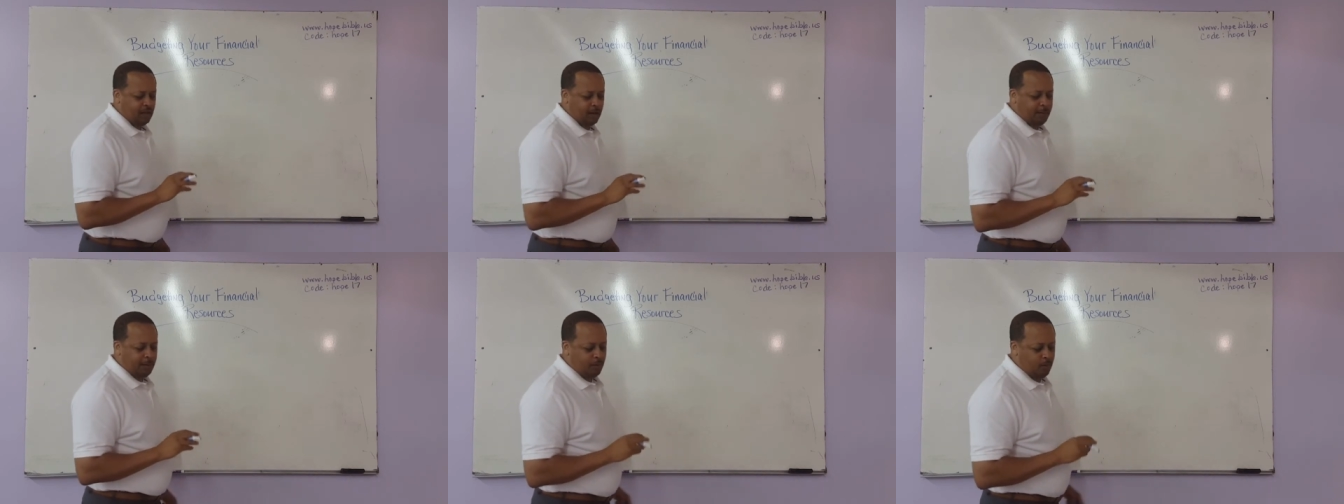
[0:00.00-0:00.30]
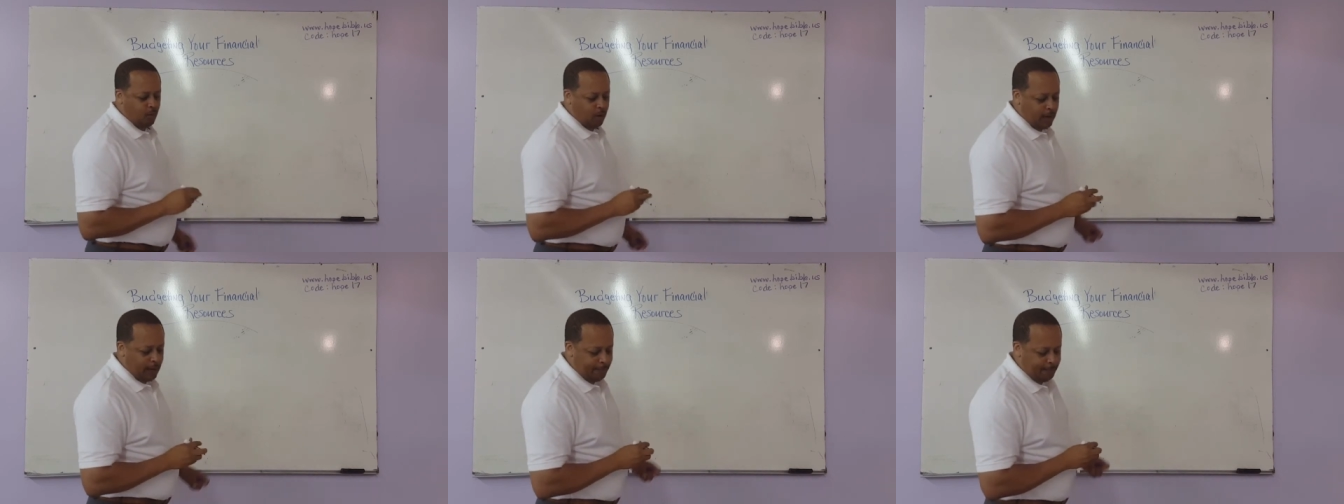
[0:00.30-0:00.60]
Number
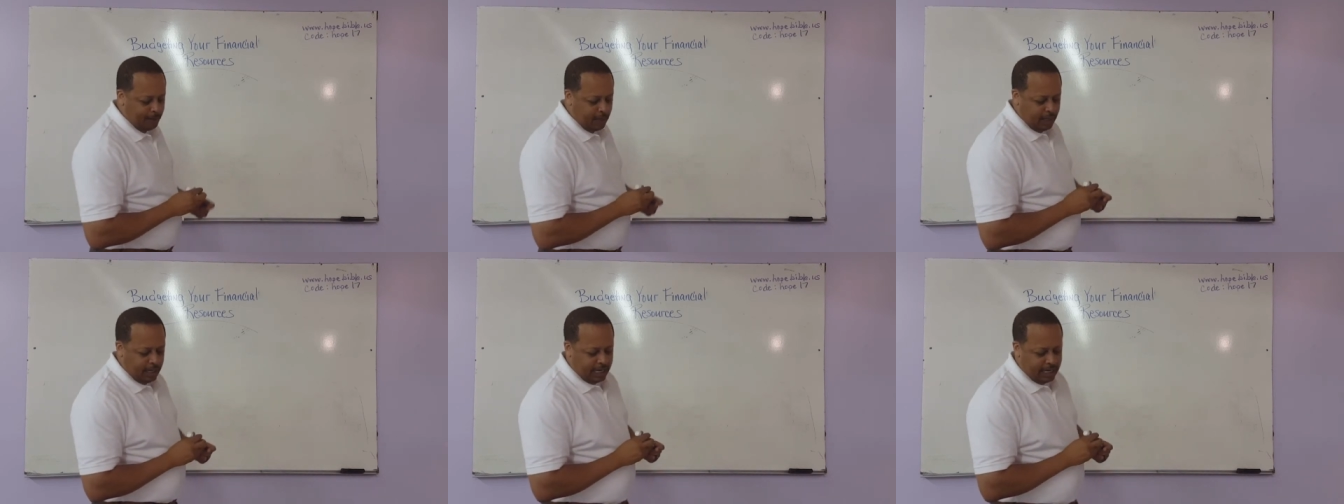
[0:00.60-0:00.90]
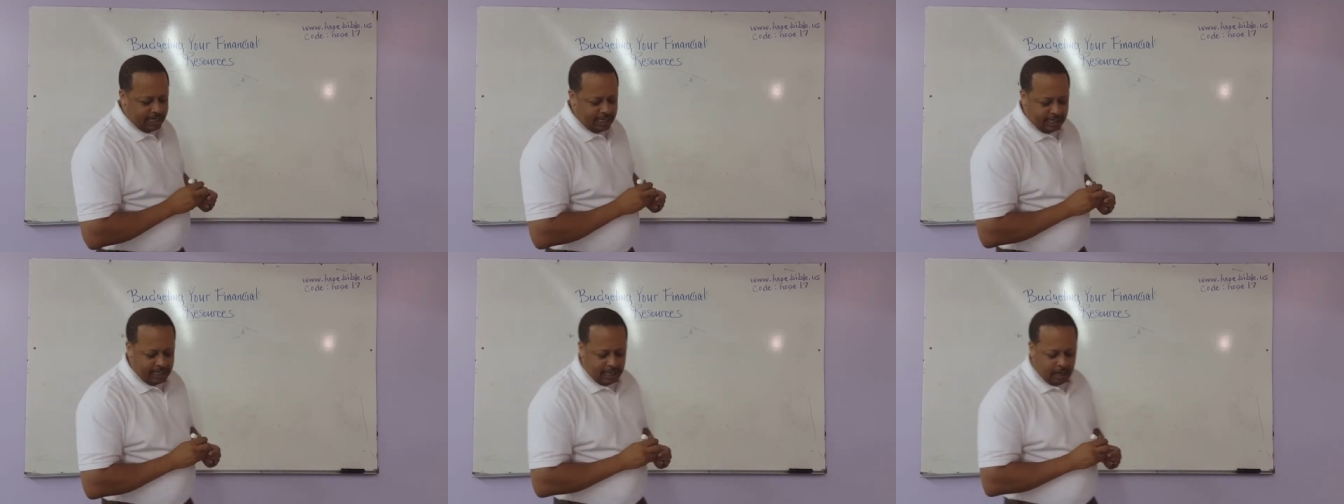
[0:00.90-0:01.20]
one,
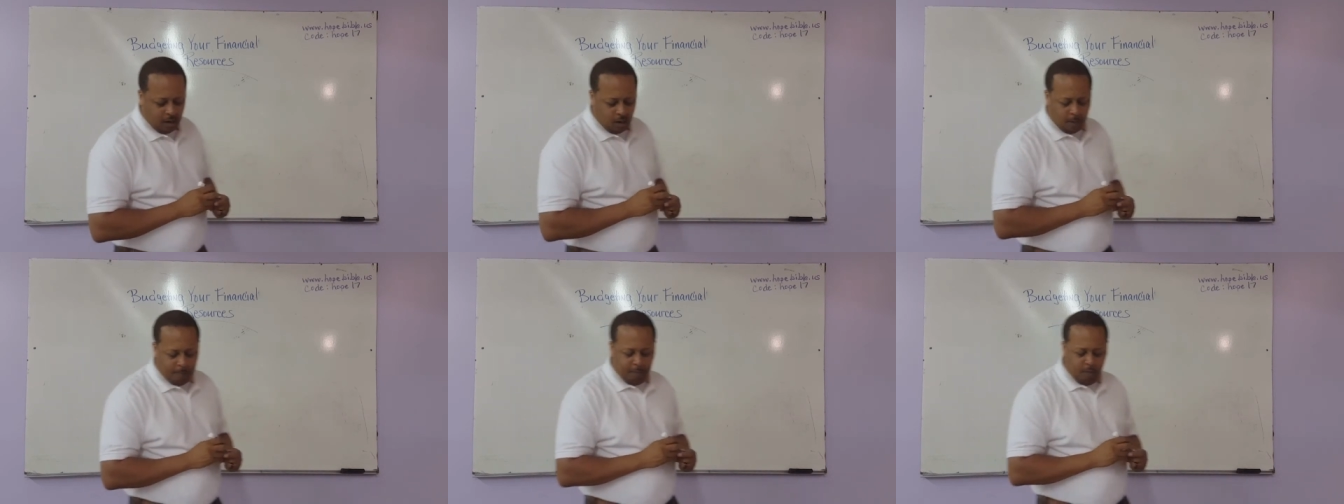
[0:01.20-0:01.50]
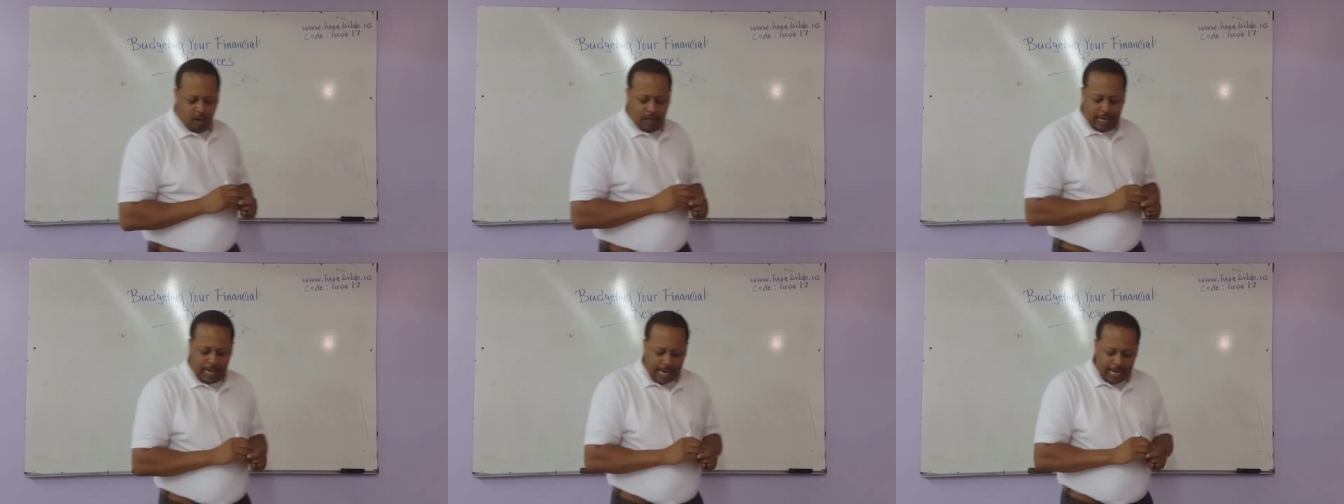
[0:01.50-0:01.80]
it is, or
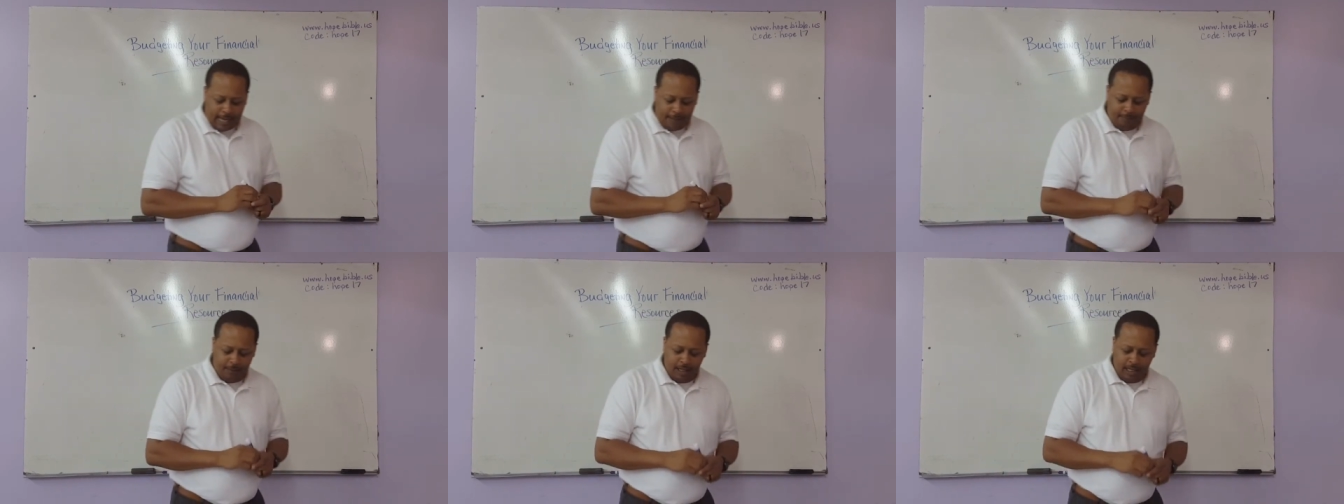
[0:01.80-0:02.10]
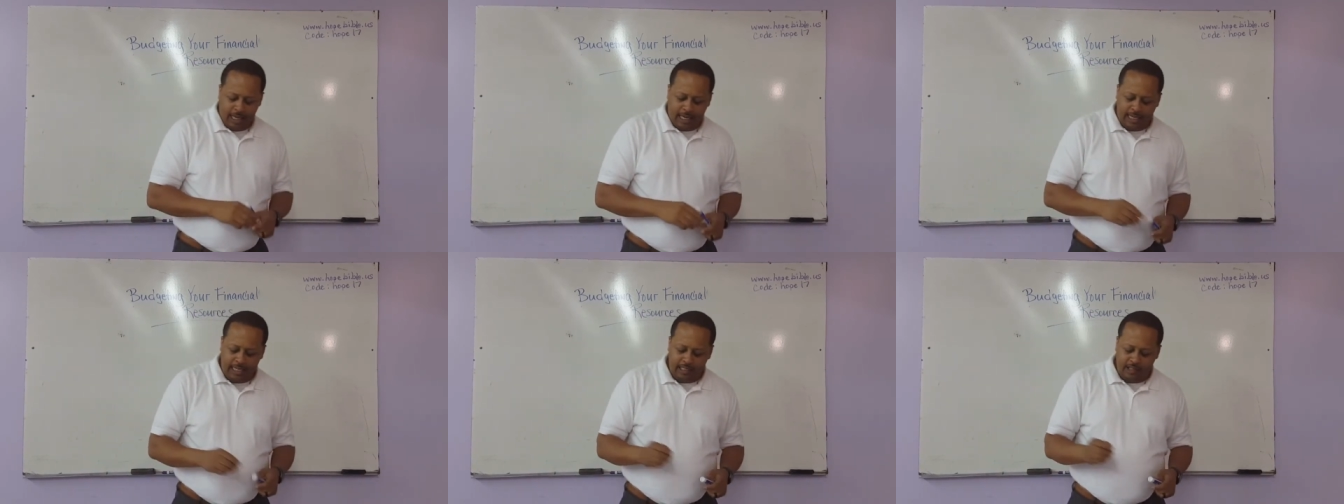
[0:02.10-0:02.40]
point A,
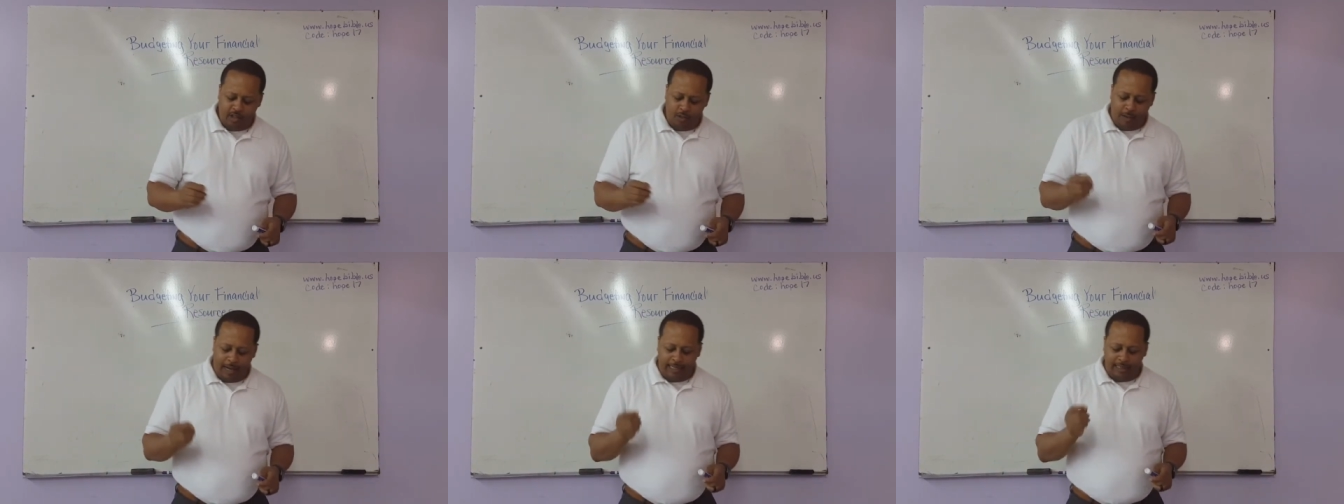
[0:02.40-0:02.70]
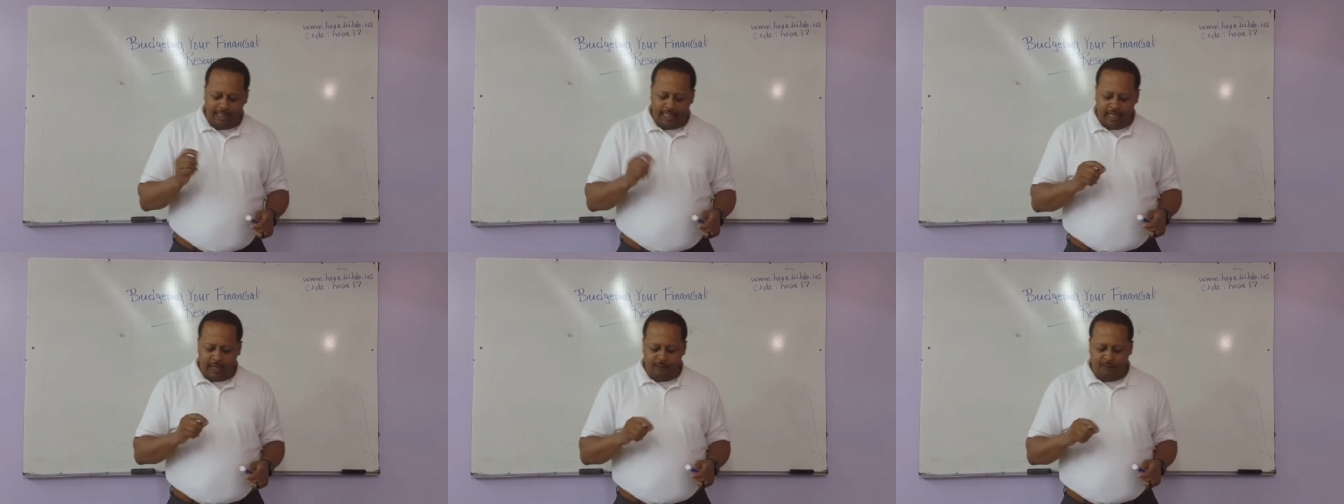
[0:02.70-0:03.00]
it is to
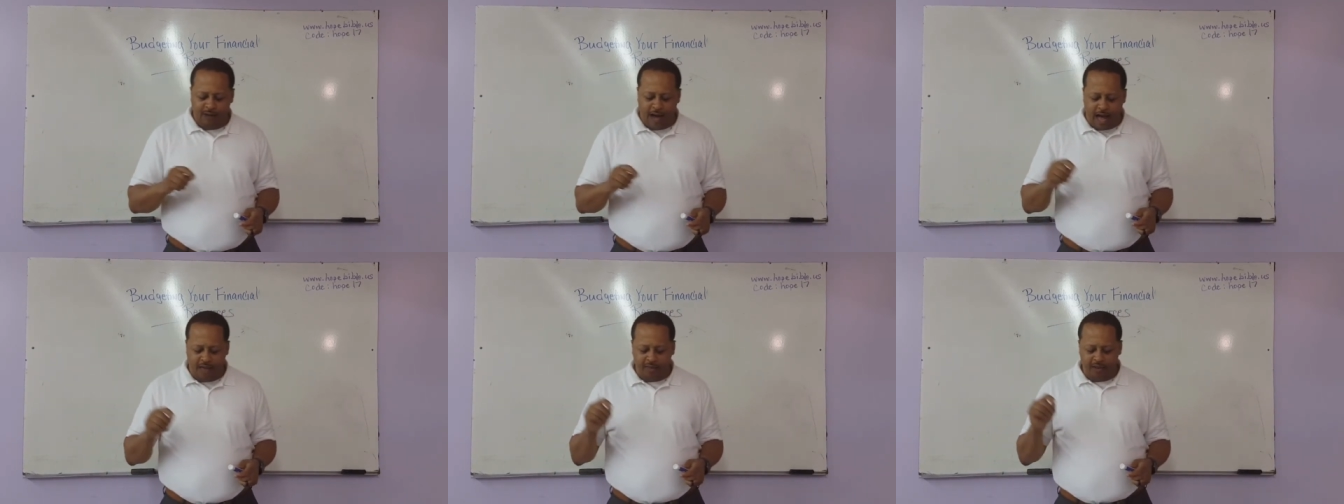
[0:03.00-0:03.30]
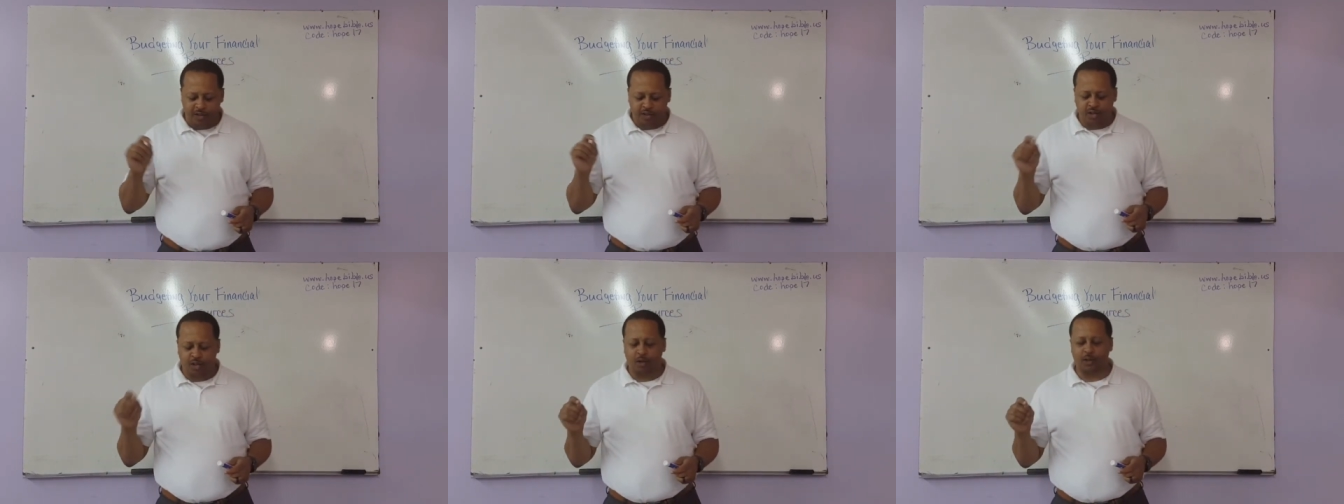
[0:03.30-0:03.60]
identify
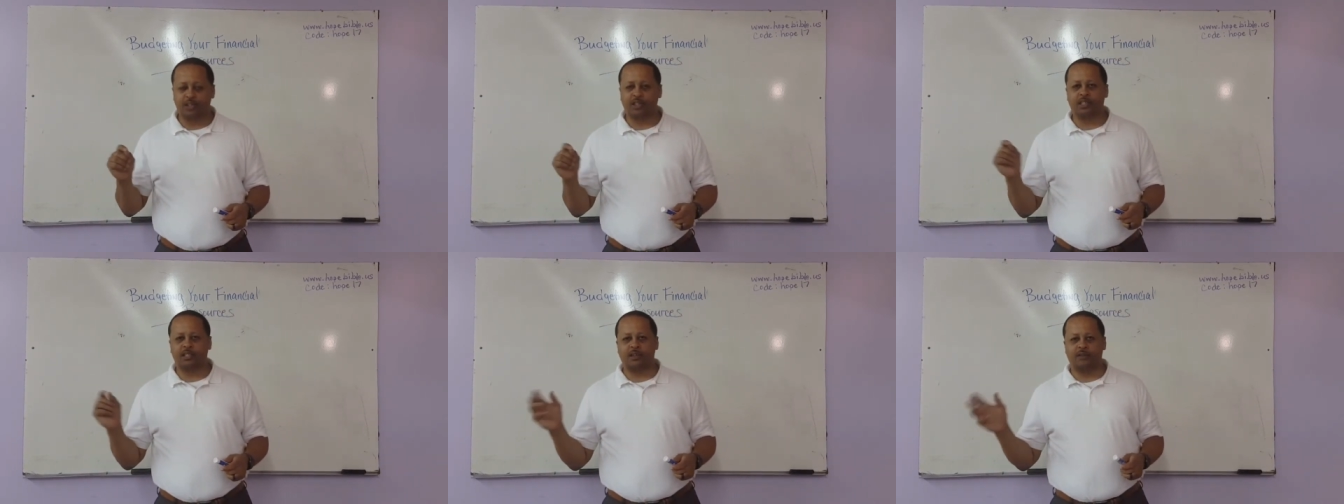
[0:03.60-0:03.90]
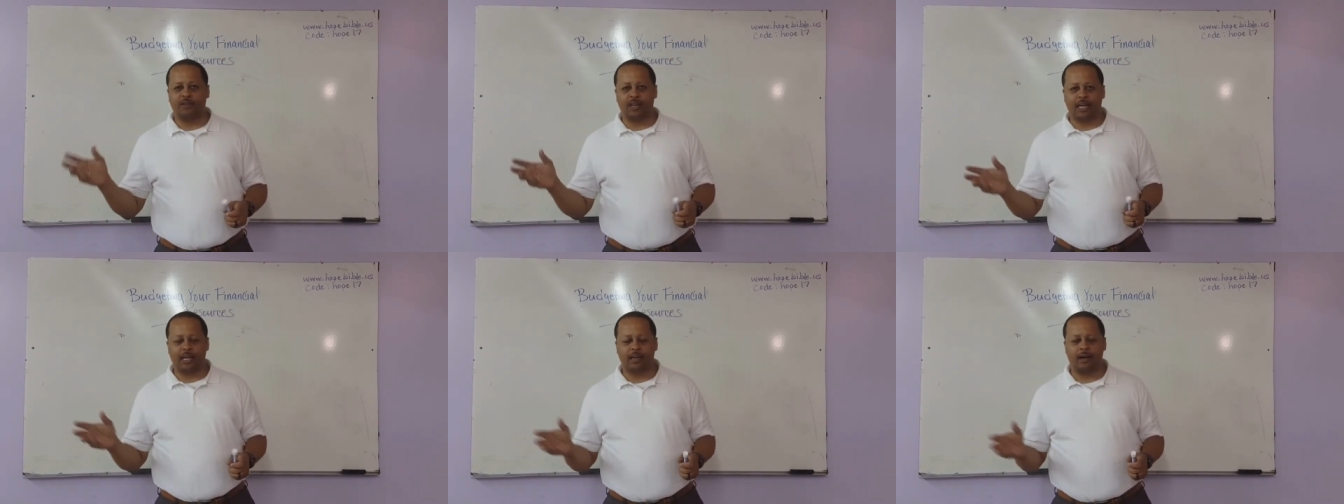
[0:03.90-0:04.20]
the sources
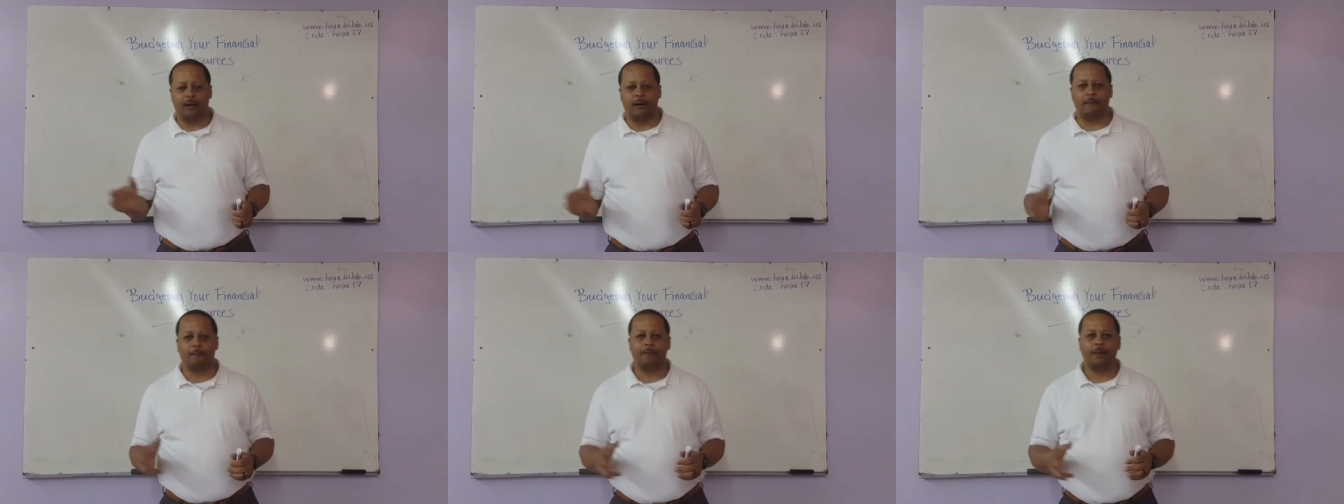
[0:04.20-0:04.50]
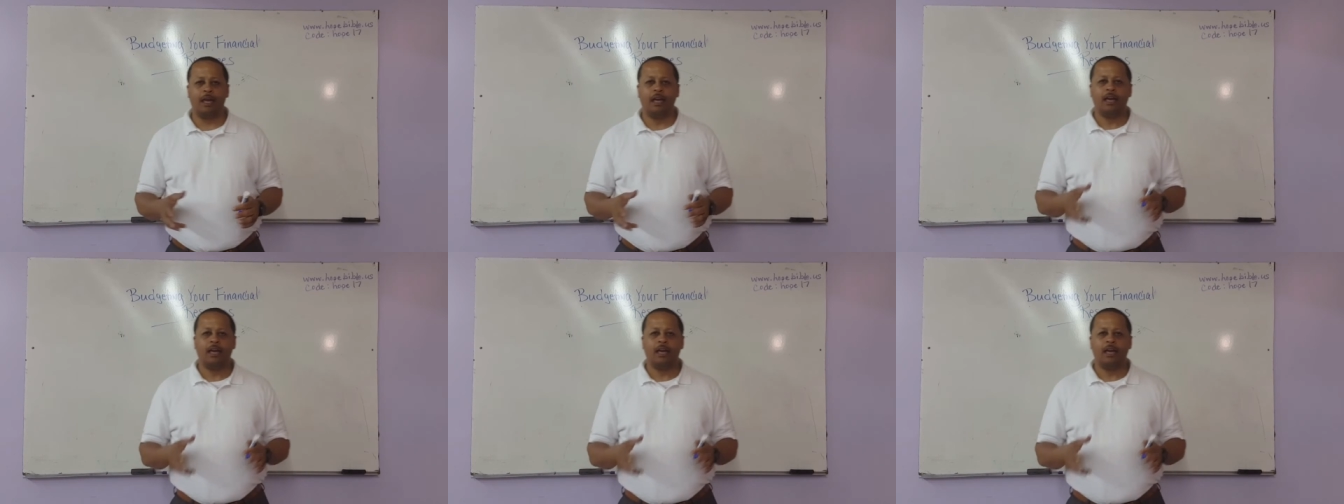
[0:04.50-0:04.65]
of income.